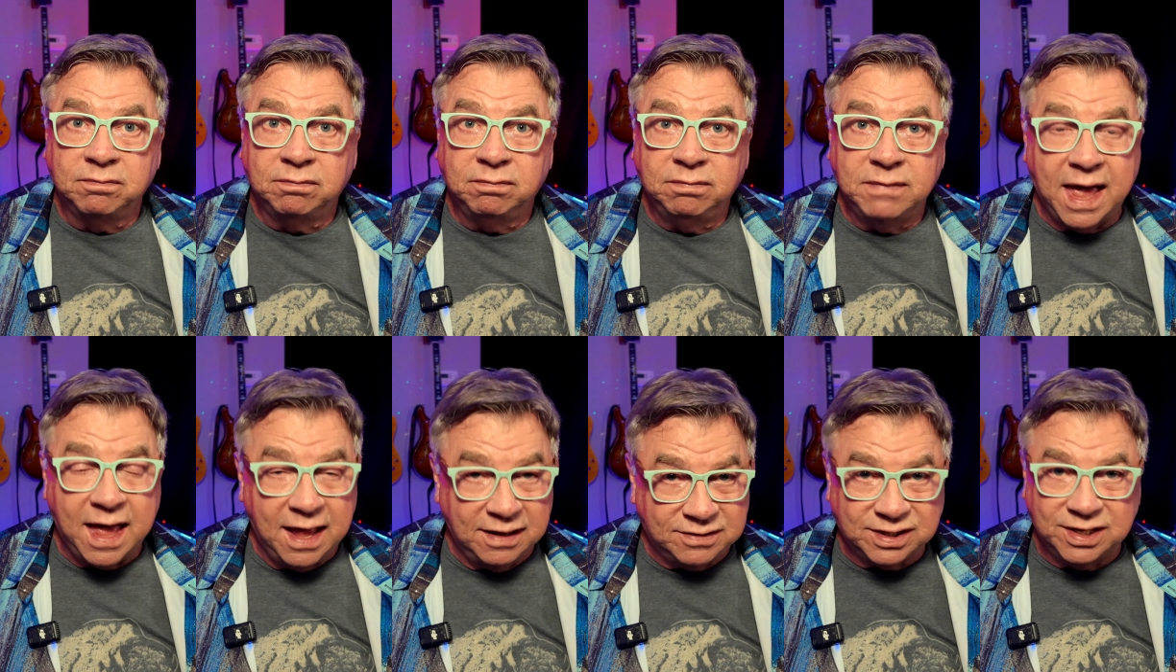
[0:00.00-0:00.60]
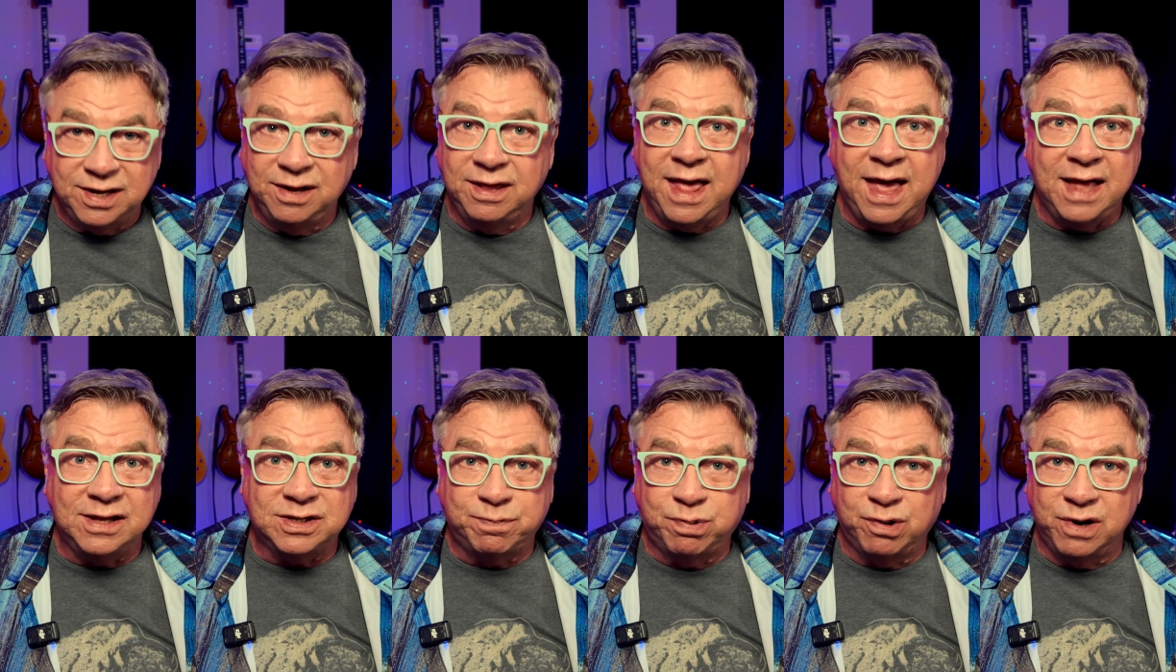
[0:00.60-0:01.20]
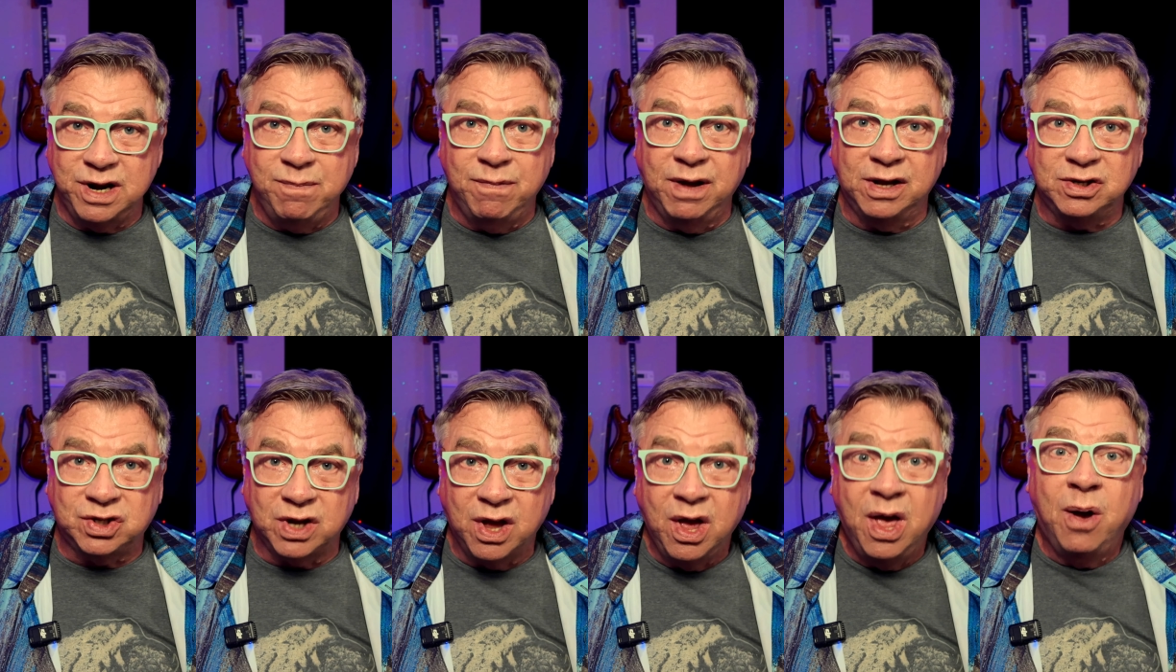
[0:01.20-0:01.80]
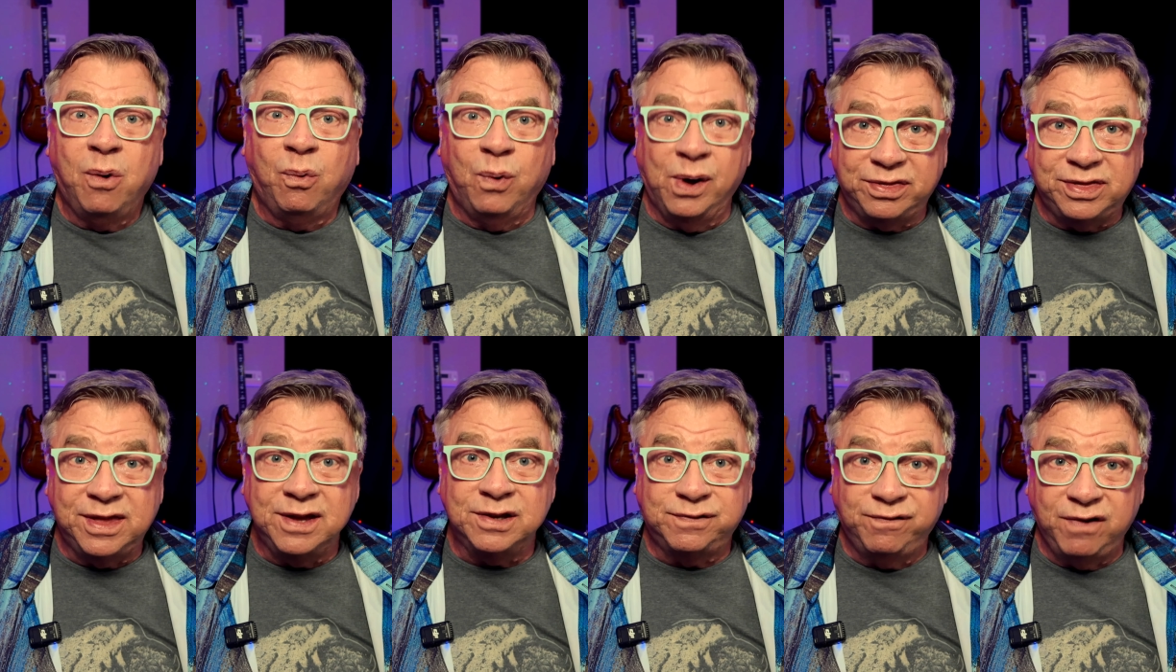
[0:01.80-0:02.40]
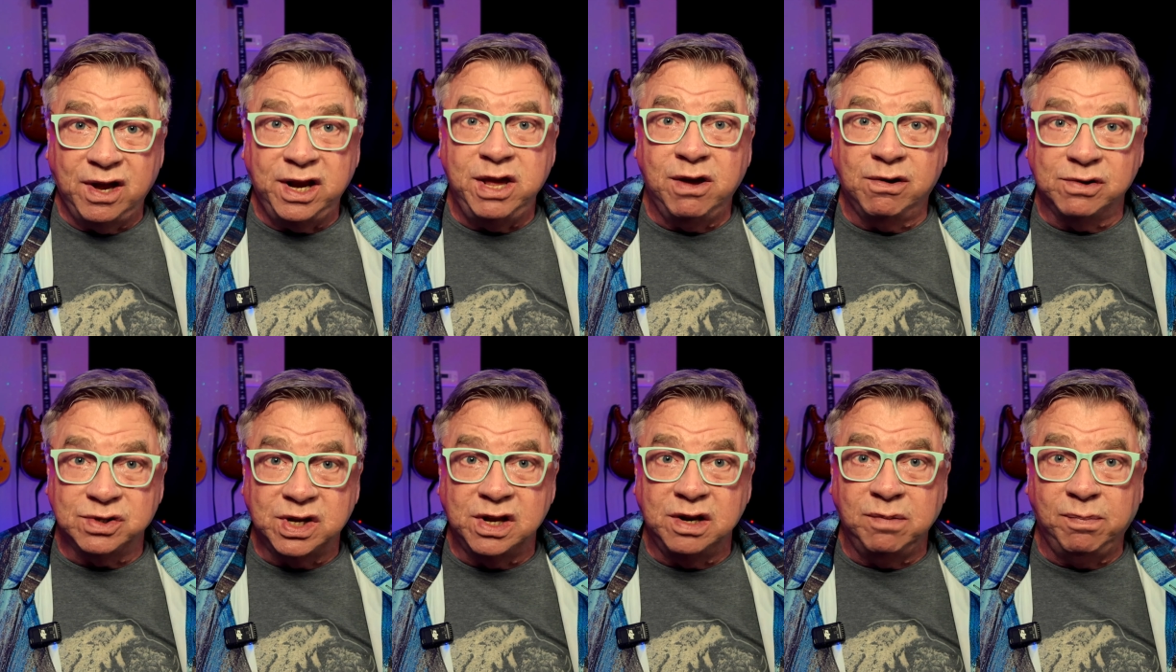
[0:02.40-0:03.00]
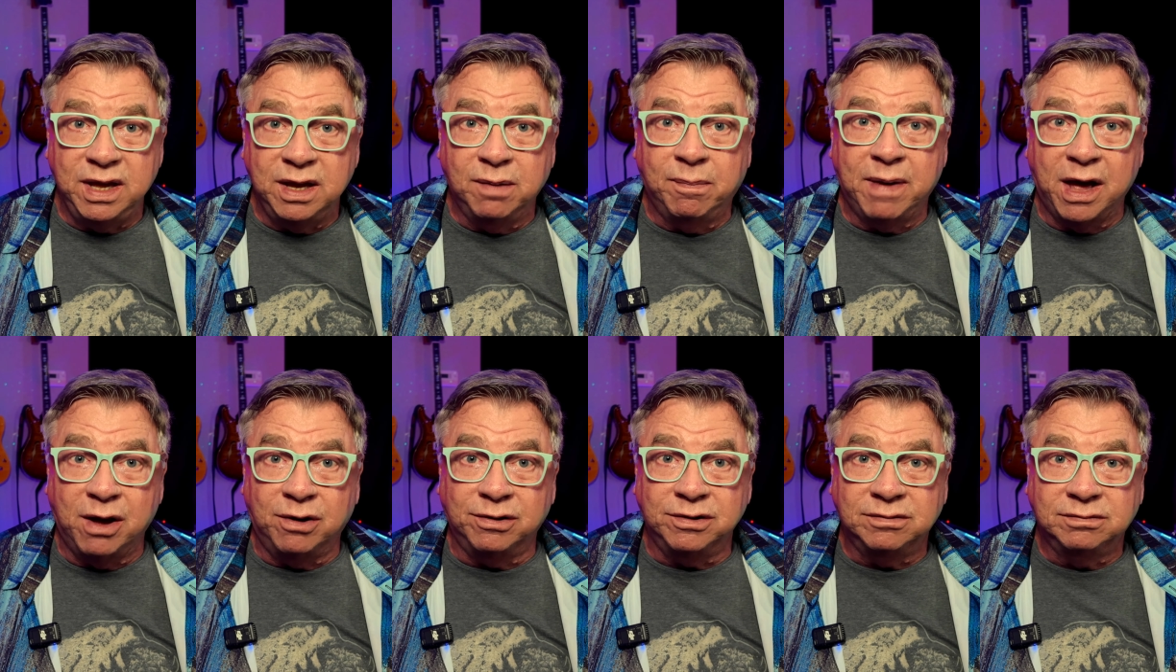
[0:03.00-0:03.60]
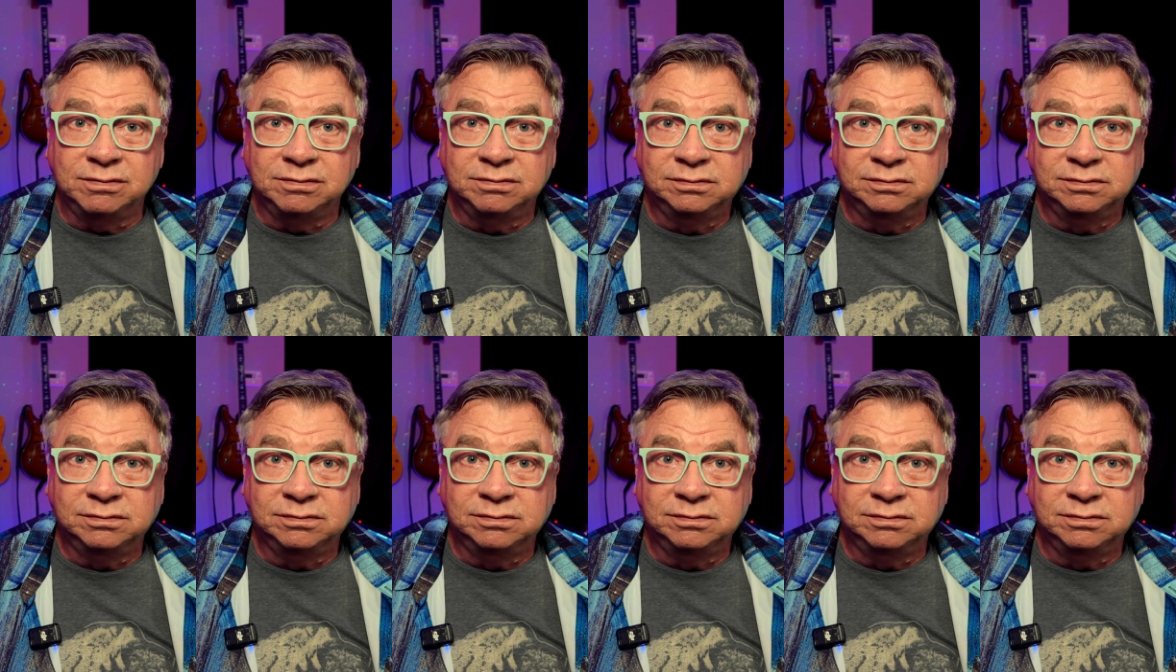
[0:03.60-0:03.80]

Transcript: That's pretty much what this video is going to be about.